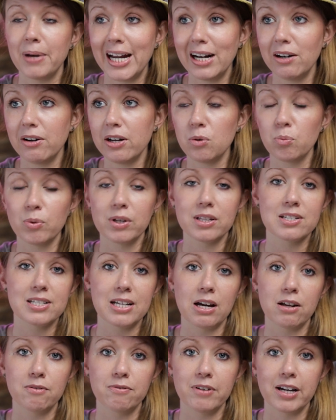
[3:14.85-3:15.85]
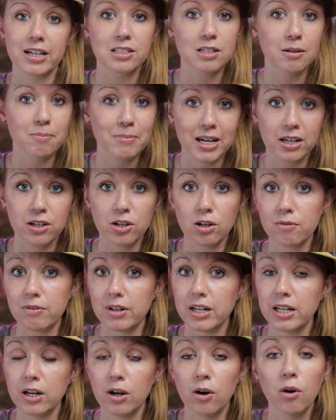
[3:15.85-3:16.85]
pair it with a sound effect to make your
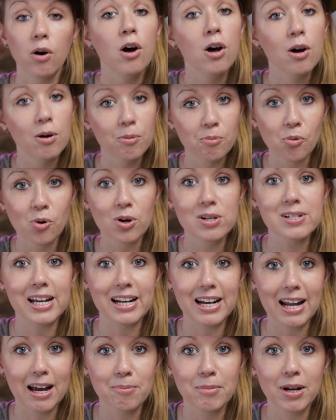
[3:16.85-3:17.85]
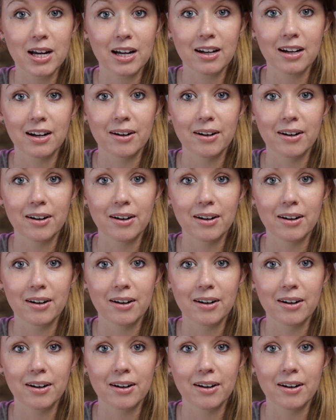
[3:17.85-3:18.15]
video more dynamic.